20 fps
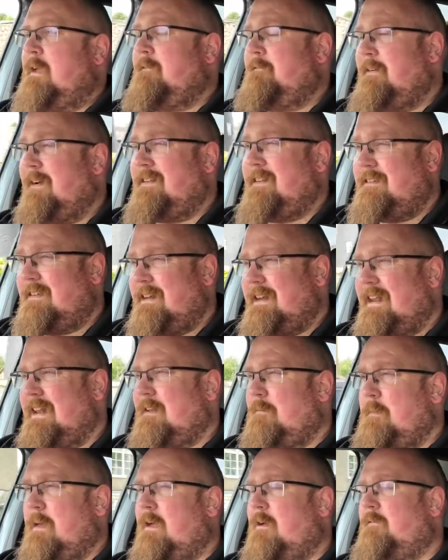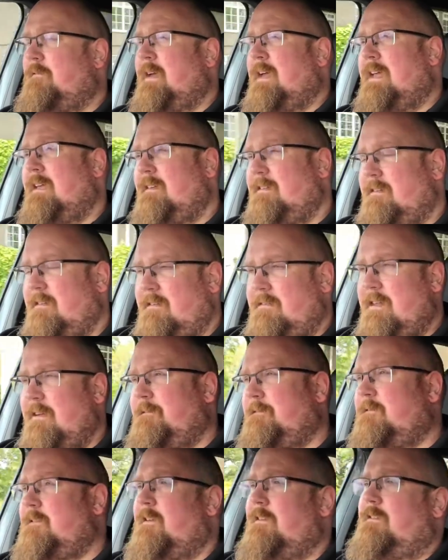In fact, there's a little bit of a
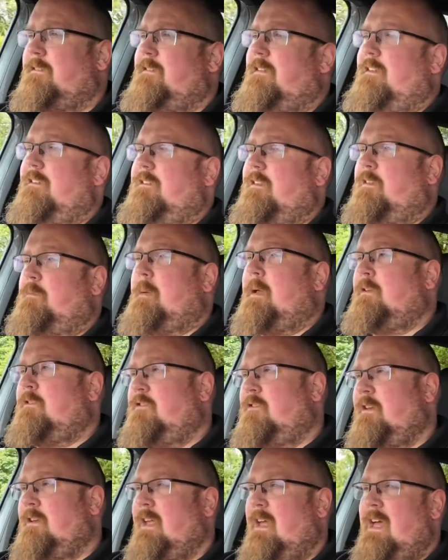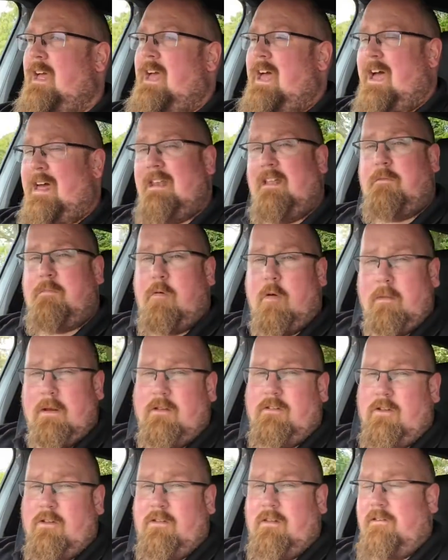stiffness to the suspension, and that's probably
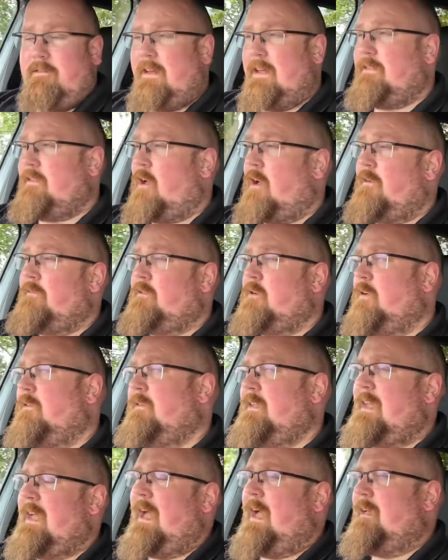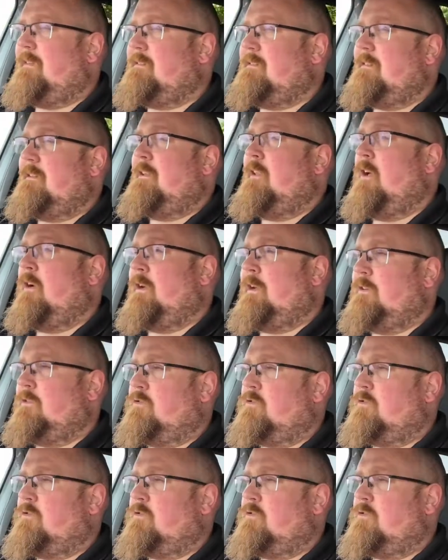due to the fact that I've got the S-line